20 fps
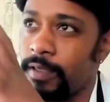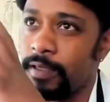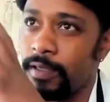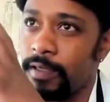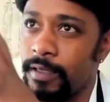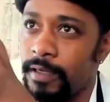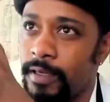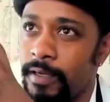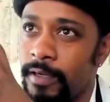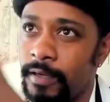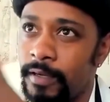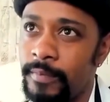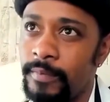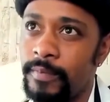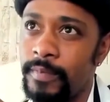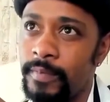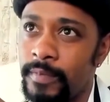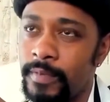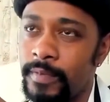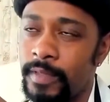
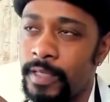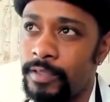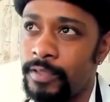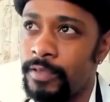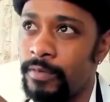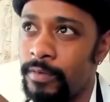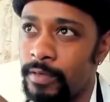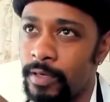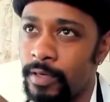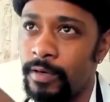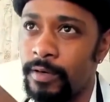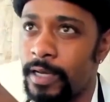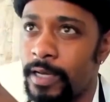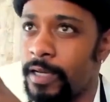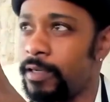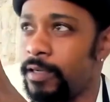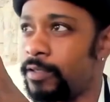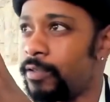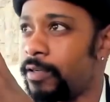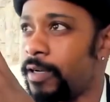that you know had
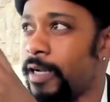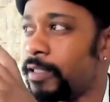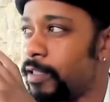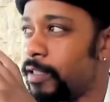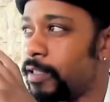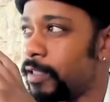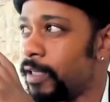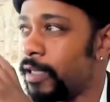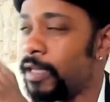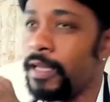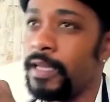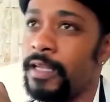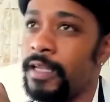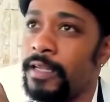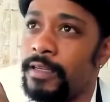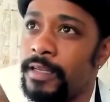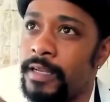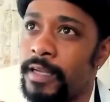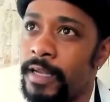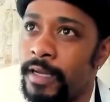a tragic end,
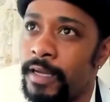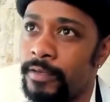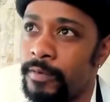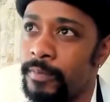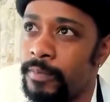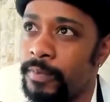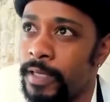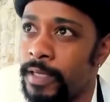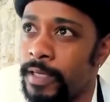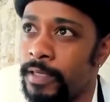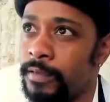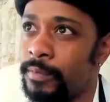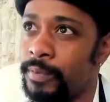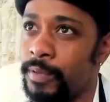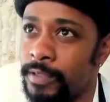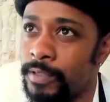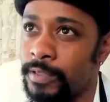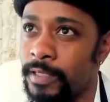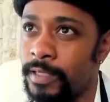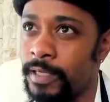and now you're playing the
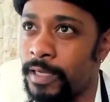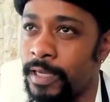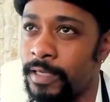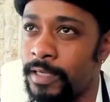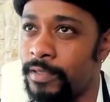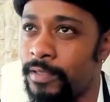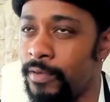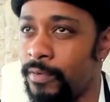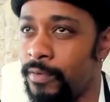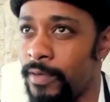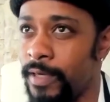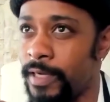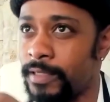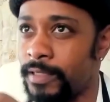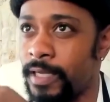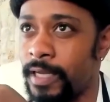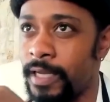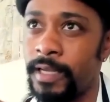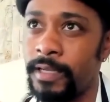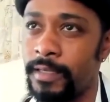person that had direct
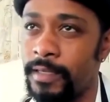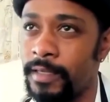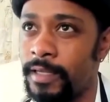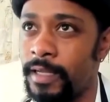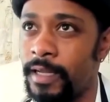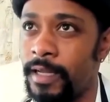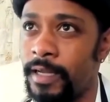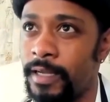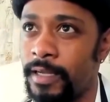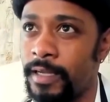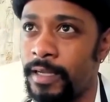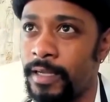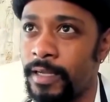hand in that.